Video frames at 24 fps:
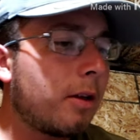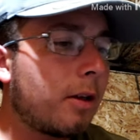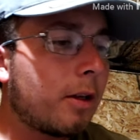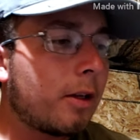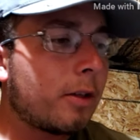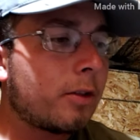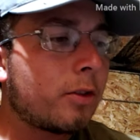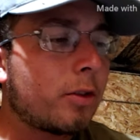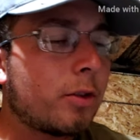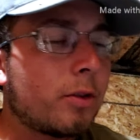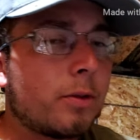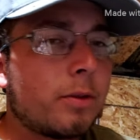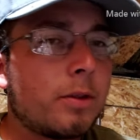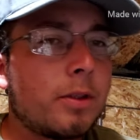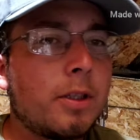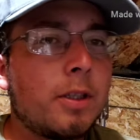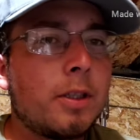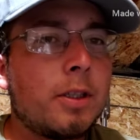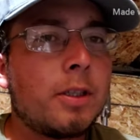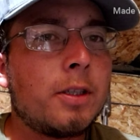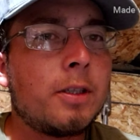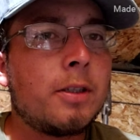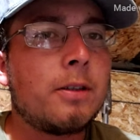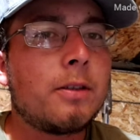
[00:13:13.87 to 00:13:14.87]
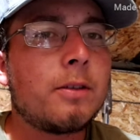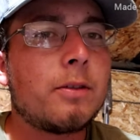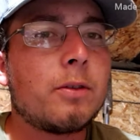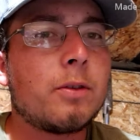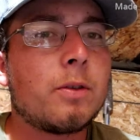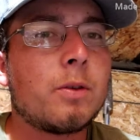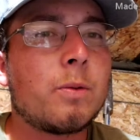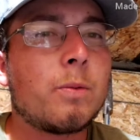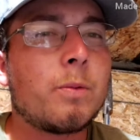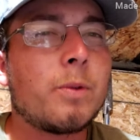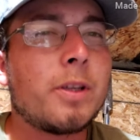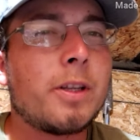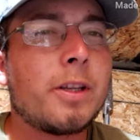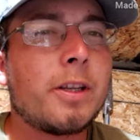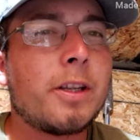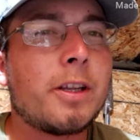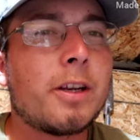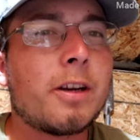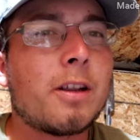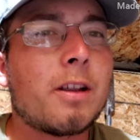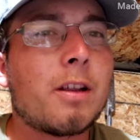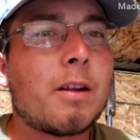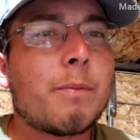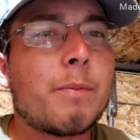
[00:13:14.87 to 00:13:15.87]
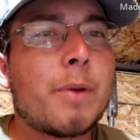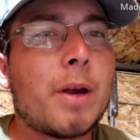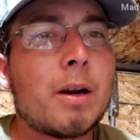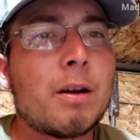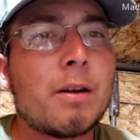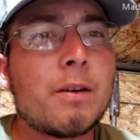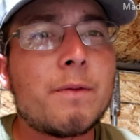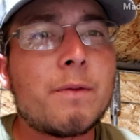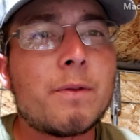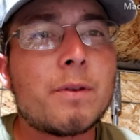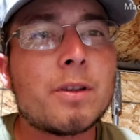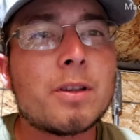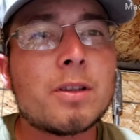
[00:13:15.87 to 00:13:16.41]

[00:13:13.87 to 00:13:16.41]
As you've seen, you don't really need a lot of power for